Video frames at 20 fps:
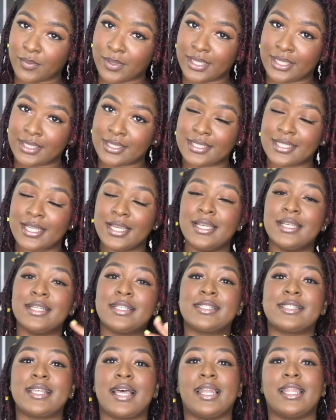queens,
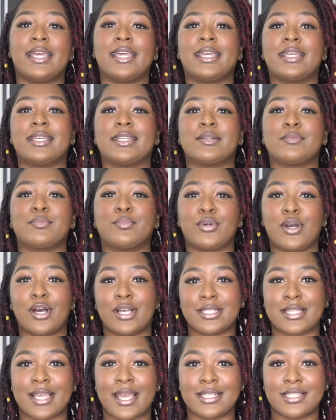selling bra
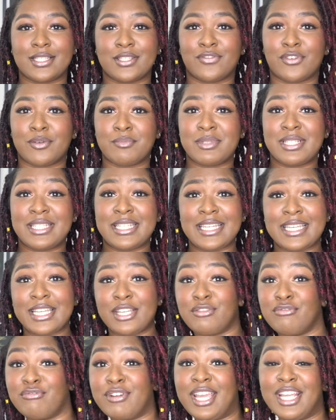sizes from
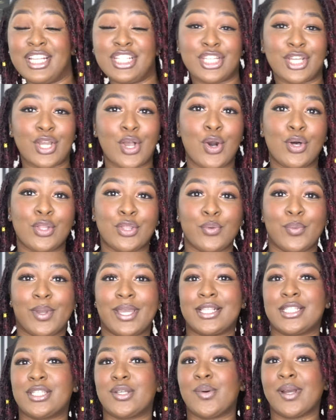D ranging all the
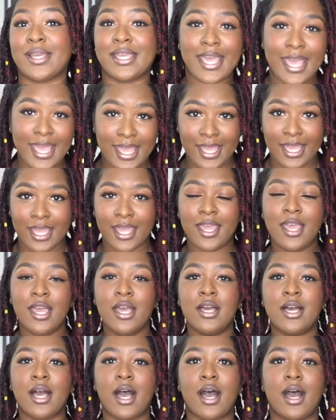way to a K.
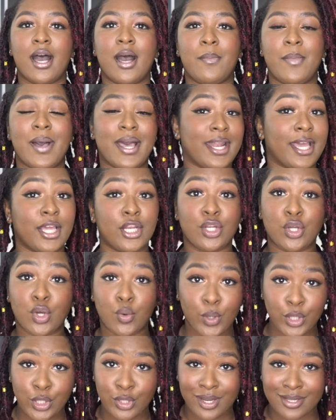And I know
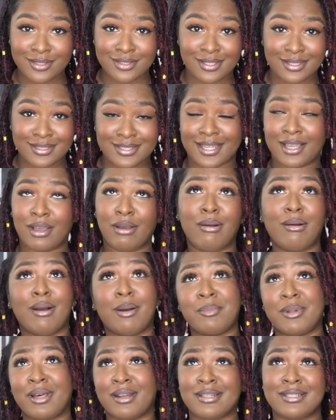what you guys are gonna say, oh,
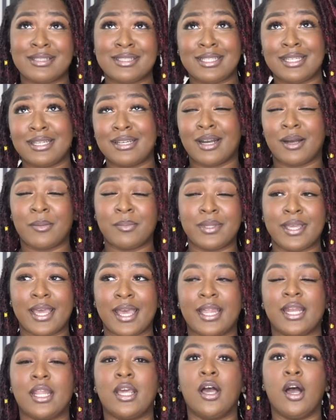I'm not a D cup
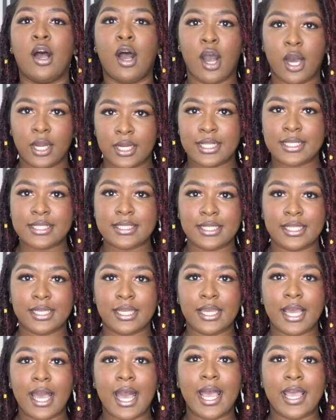yet.
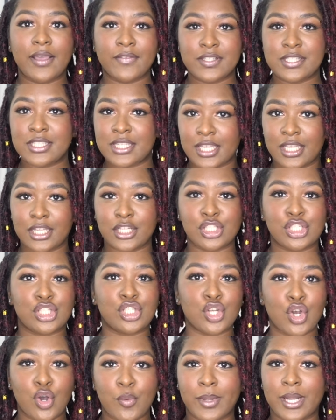Honestly, I've seen
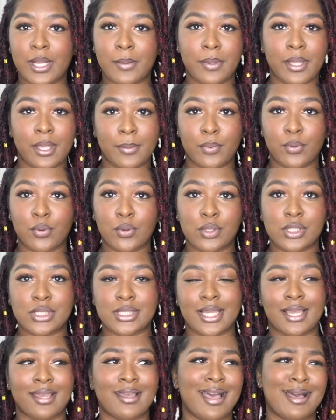so many people who
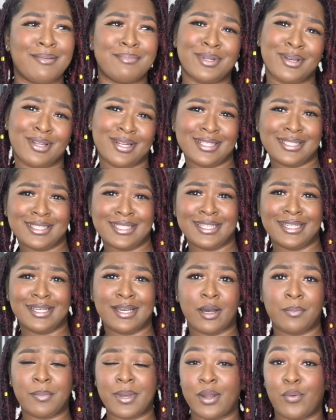say, I'm not a D
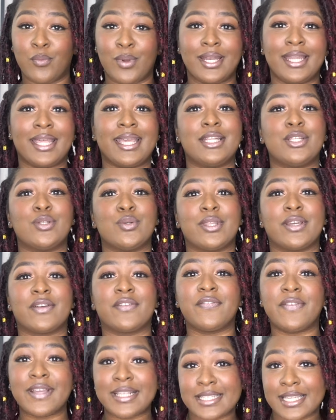cup. And when they do their
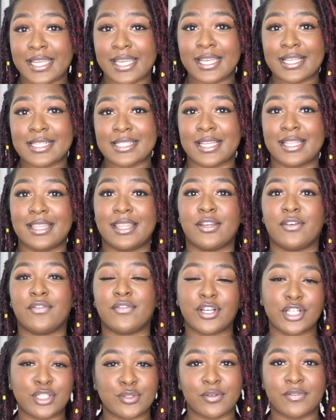fittings and their
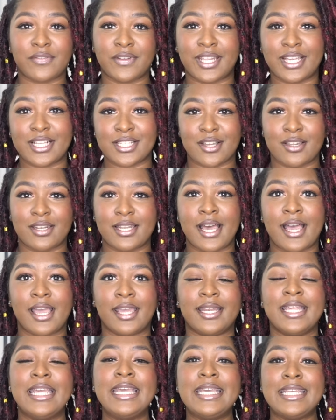virtual fittings
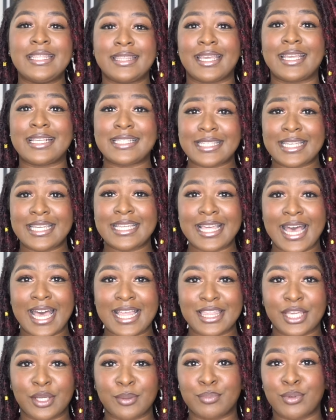online, they see
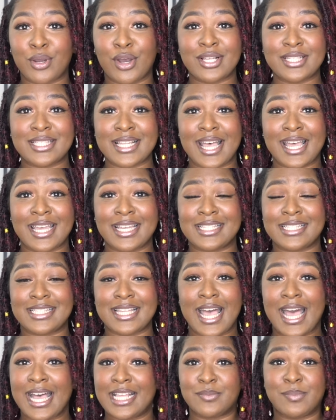that their bra size
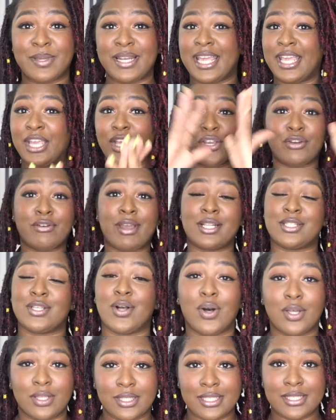has been incorrect
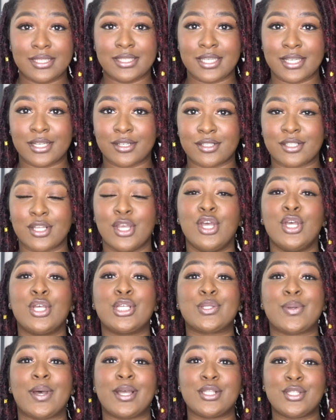all these years.
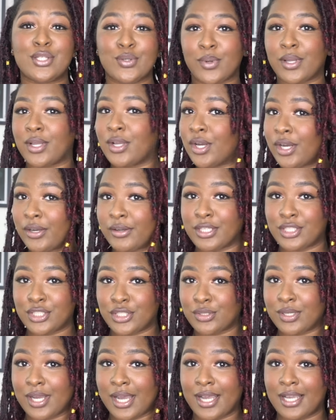So I do encourage
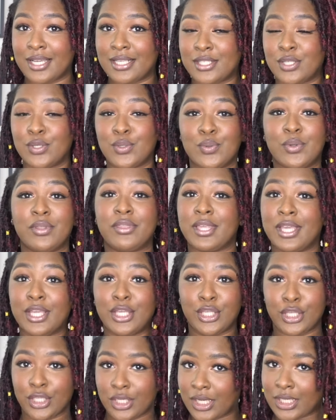you guys who
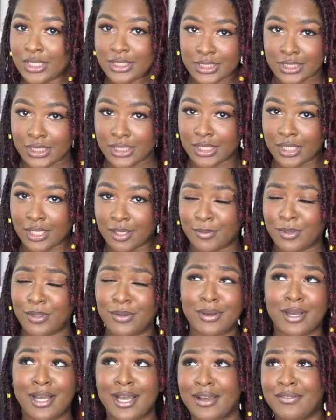think you're not a D cup,
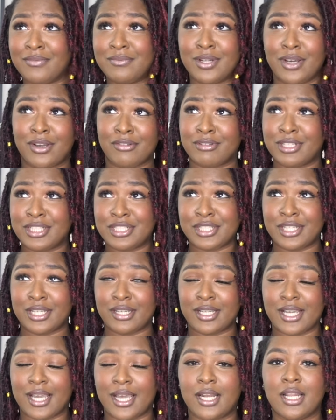oh, I have not reached
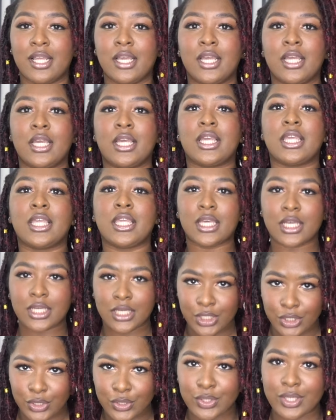there yet, you
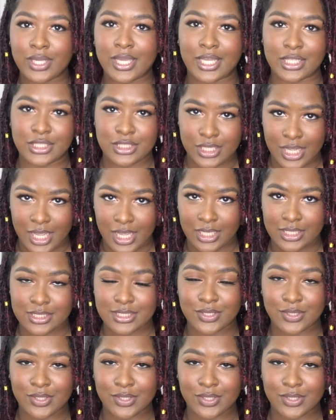go get checked,